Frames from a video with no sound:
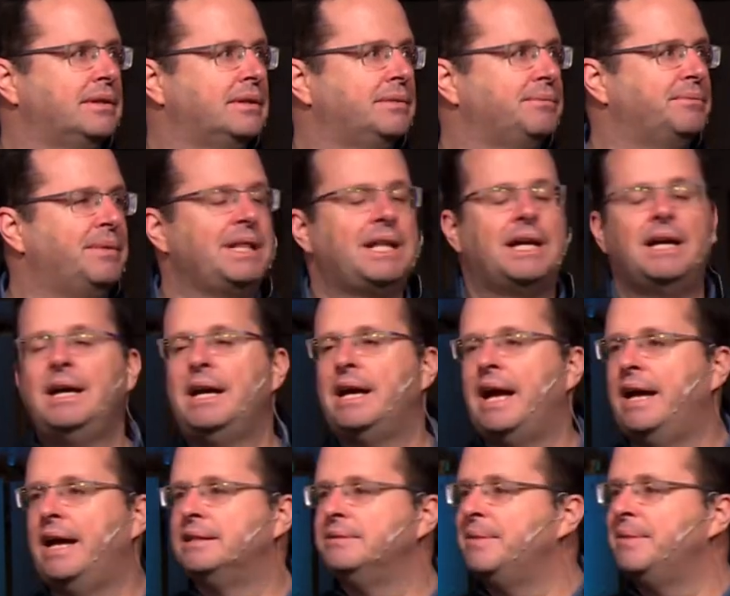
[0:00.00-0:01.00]
Miller
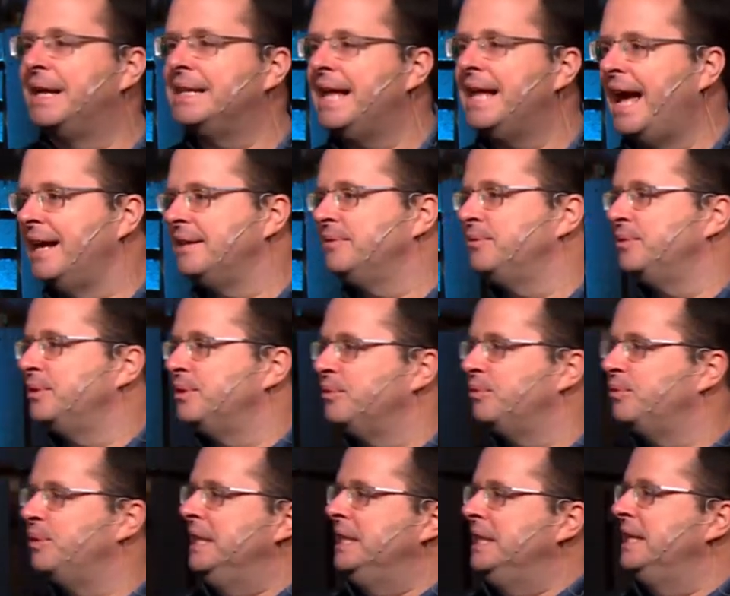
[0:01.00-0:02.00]
and my dad,
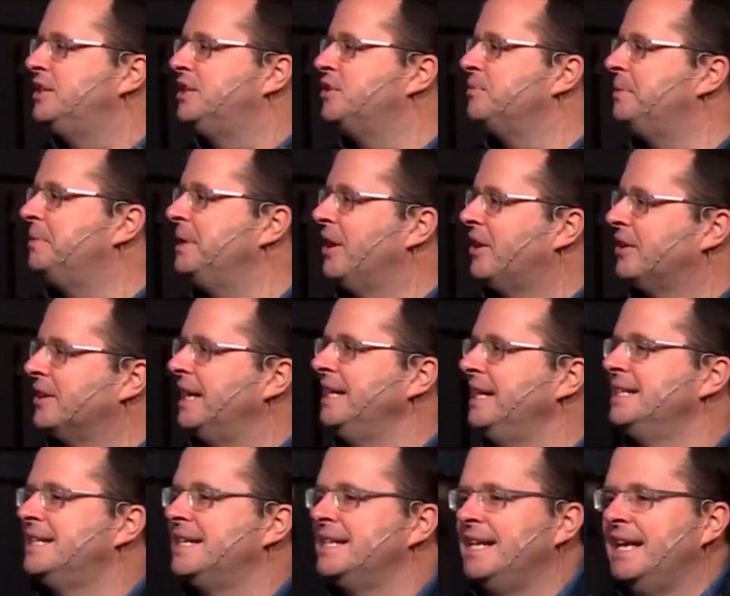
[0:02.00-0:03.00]
we need to be on the
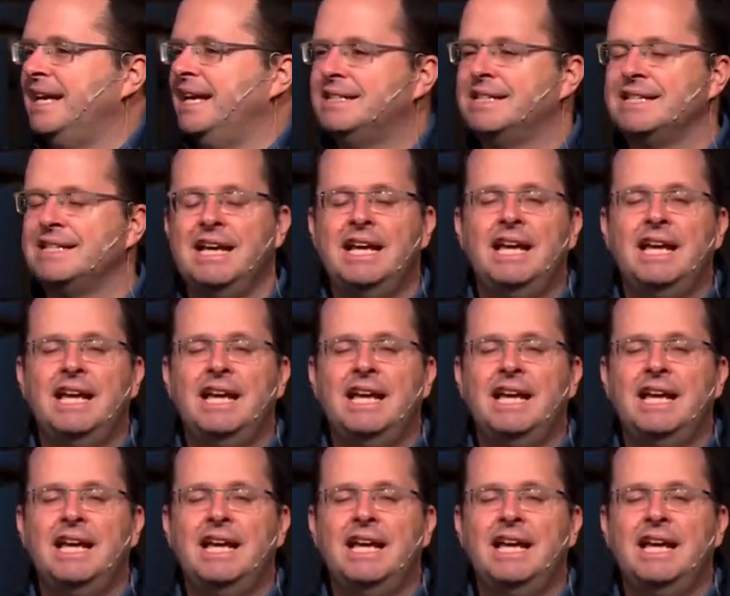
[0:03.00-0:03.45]
internet.